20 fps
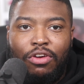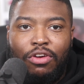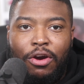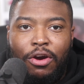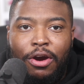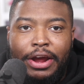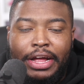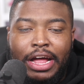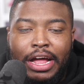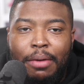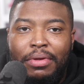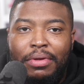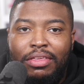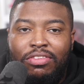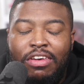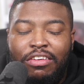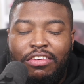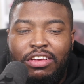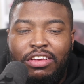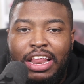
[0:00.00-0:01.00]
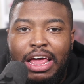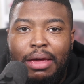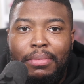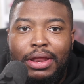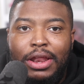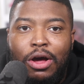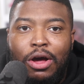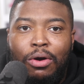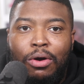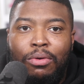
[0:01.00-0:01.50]
All right, comment section, let me
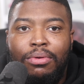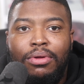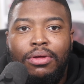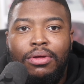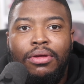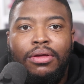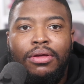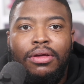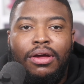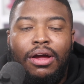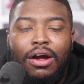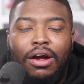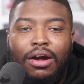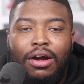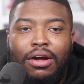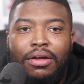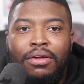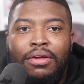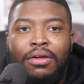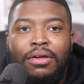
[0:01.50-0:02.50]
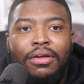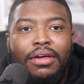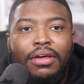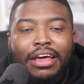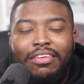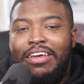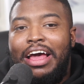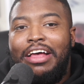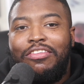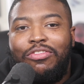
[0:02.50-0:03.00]
know.
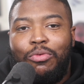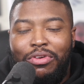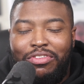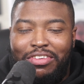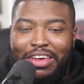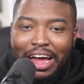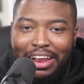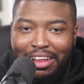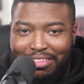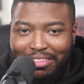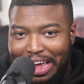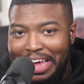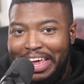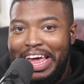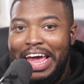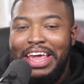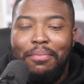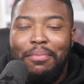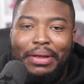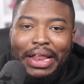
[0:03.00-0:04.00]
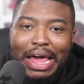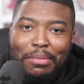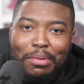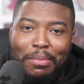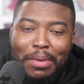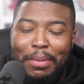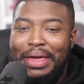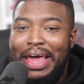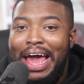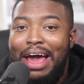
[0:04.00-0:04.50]
His answer was Giannis. And can you blame
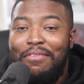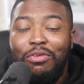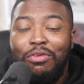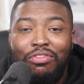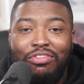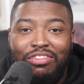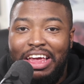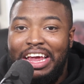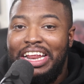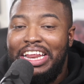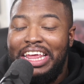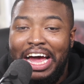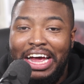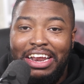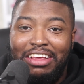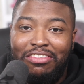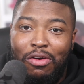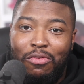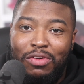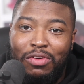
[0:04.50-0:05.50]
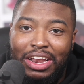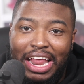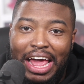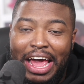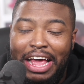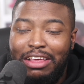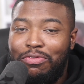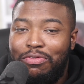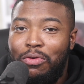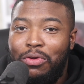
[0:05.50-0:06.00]
him? I mean, have you seen Giannis over the
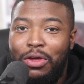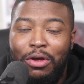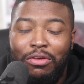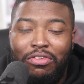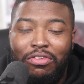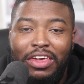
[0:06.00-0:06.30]
last few years?